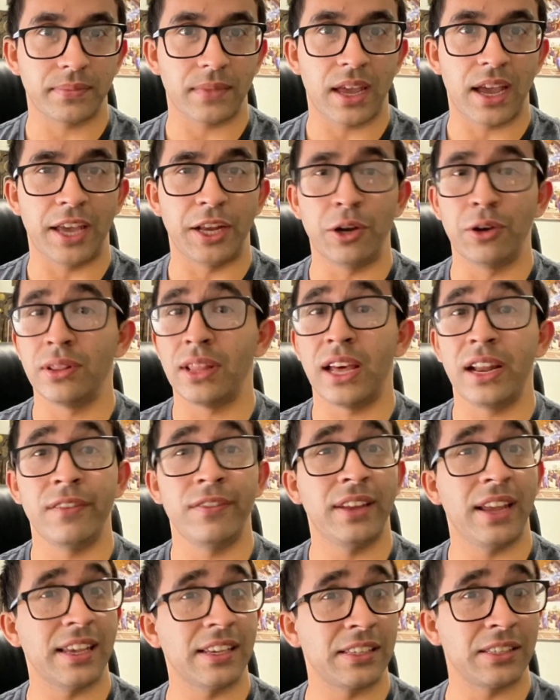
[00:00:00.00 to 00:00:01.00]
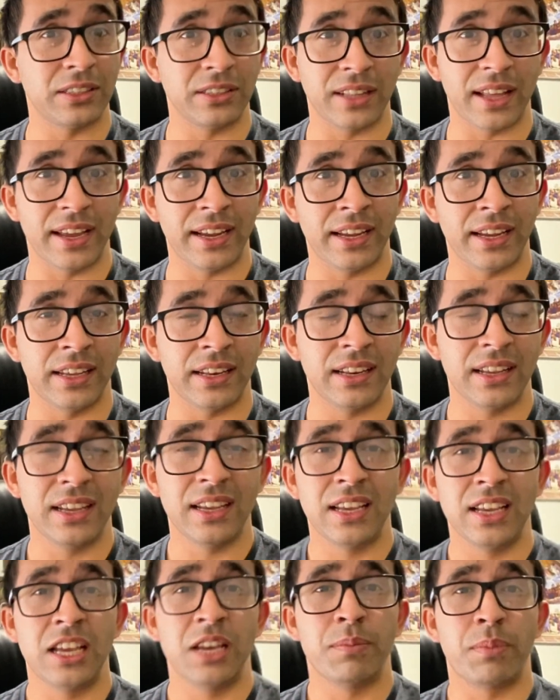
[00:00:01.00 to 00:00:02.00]
I know a lot of you guys still like it,
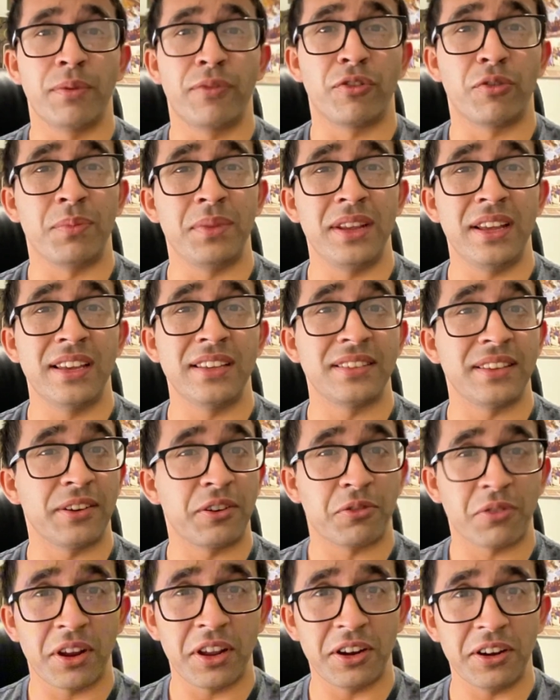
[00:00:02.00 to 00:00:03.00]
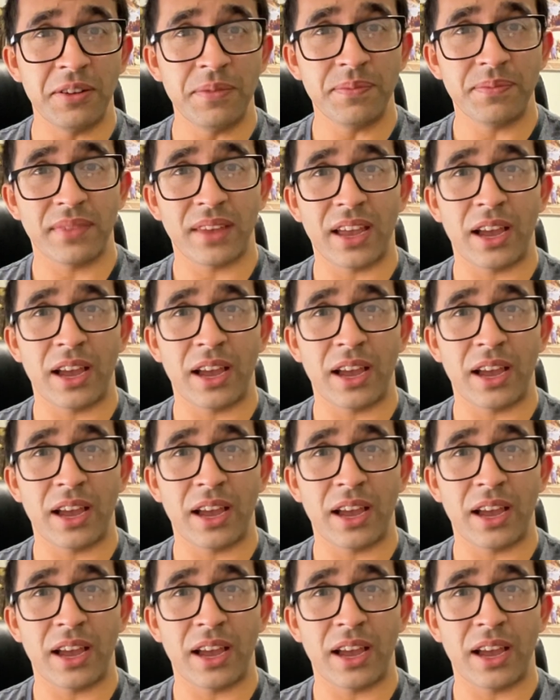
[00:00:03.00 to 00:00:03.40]
but for me as a creator,